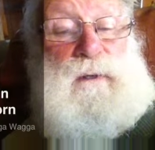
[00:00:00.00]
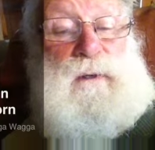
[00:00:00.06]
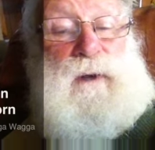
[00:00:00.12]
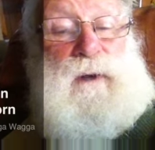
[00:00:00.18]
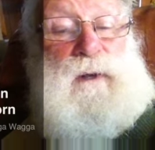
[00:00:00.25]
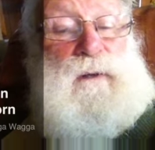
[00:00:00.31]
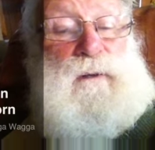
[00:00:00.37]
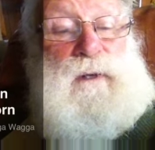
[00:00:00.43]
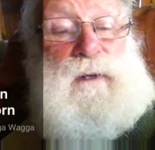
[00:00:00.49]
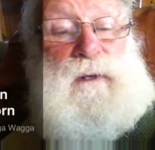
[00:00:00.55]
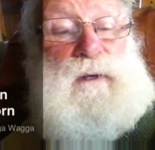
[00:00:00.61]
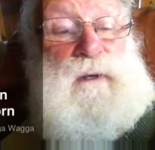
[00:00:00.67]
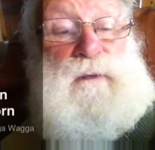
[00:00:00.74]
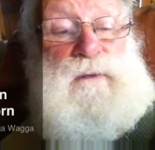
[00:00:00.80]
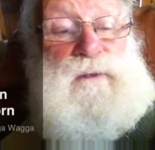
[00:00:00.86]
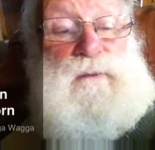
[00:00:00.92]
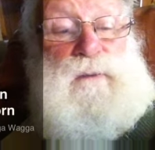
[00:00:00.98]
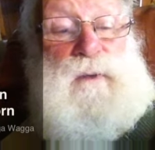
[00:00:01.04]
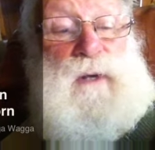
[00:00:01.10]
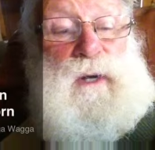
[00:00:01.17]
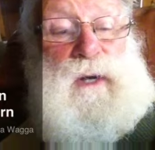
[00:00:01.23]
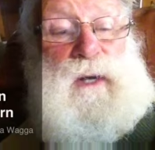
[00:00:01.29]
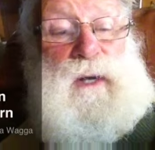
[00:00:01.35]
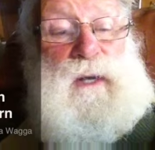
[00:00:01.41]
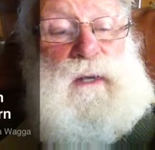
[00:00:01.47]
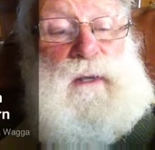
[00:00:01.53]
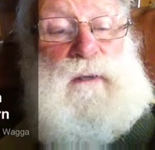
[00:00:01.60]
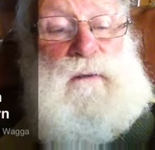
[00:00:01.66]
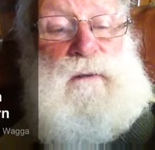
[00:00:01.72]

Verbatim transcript: God only knows why.